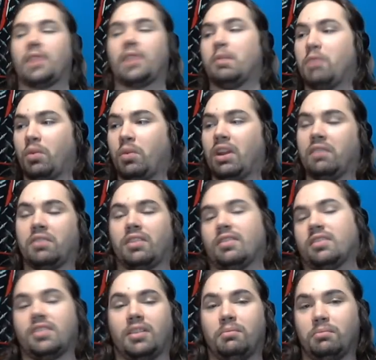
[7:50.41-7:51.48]
I mean, whenever
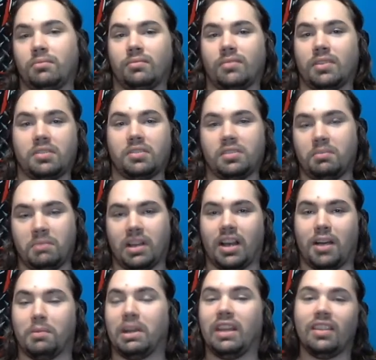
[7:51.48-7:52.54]
there's some
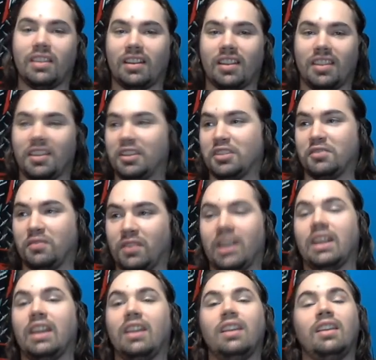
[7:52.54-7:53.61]
comedy that I think is
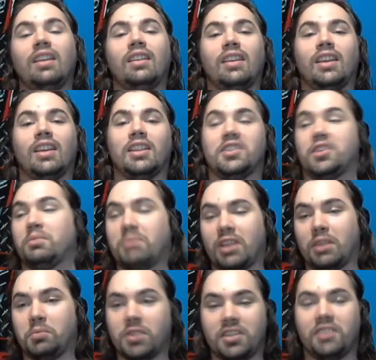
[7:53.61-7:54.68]
funny, and
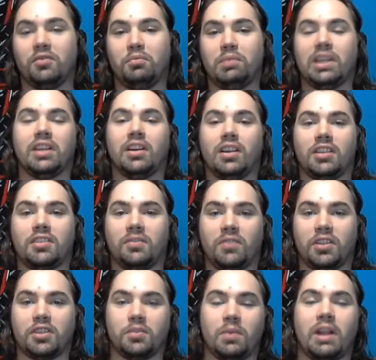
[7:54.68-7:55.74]
sometimes it's even because of the
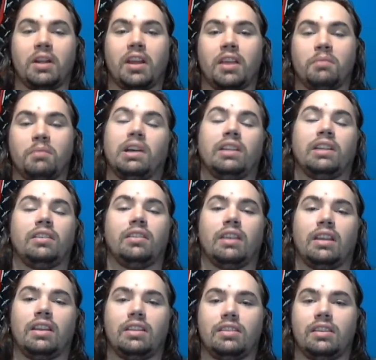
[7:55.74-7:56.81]
swearing, but
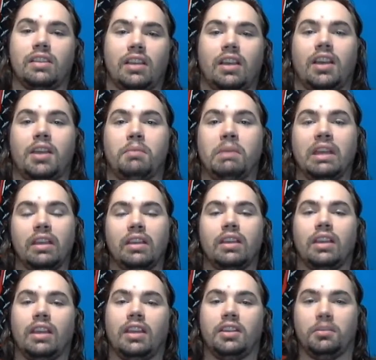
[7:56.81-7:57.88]
that has a time
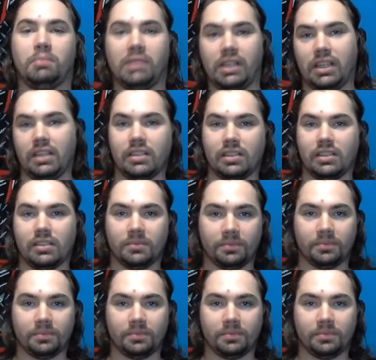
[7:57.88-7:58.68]
and a place.